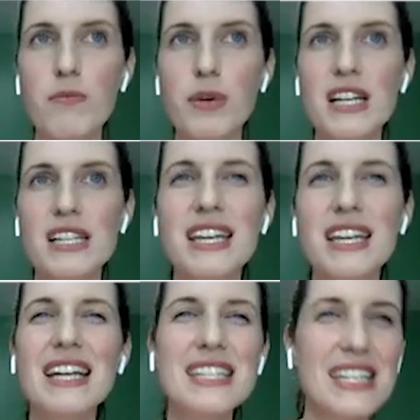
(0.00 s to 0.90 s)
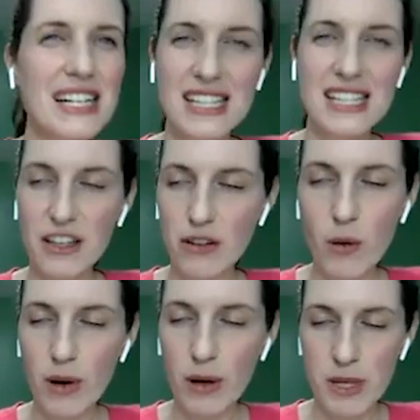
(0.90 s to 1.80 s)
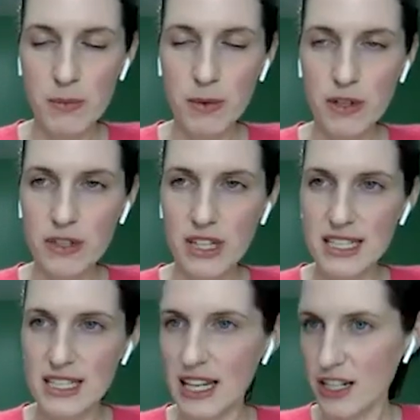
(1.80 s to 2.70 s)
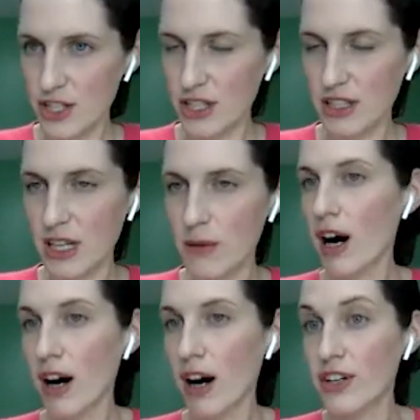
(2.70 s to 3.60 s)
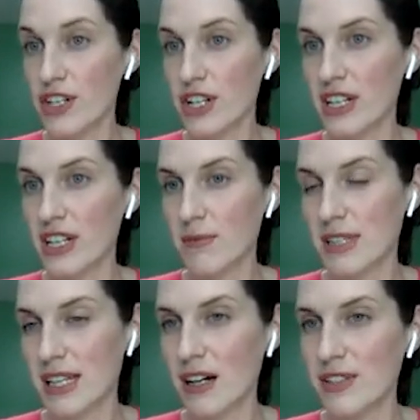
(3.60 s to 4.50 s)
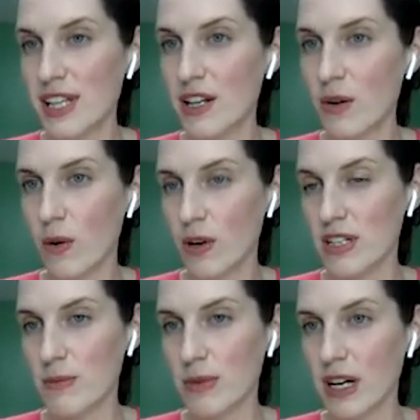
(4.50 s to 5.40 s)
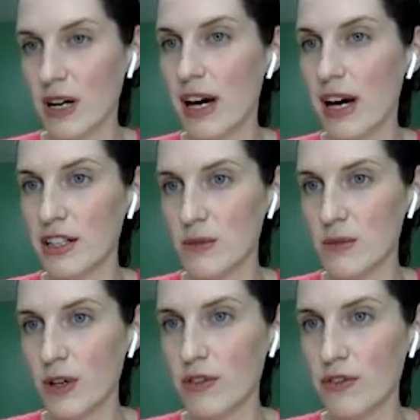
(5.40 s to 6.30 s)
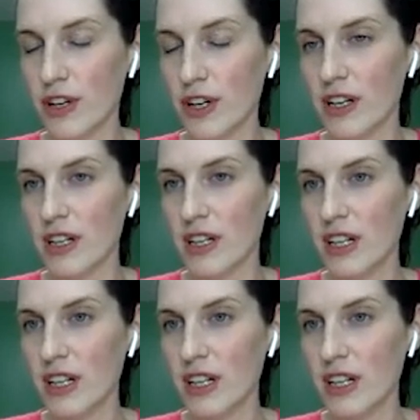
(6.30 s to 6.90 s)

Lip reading: because the idea is that you don't want people intentionally impoverishing themselves in order to become eligible for